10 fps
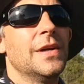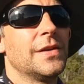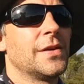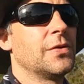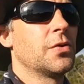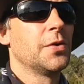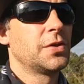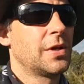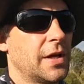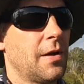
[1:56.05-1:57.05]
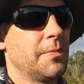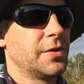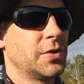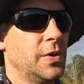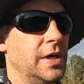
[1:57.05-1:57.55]
So it's almost like I'm
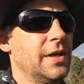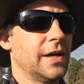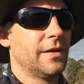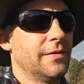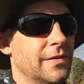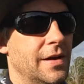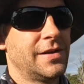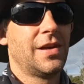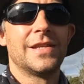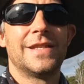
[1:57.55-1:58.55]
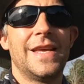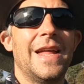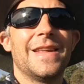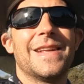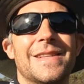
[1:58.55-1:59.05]
between a size 10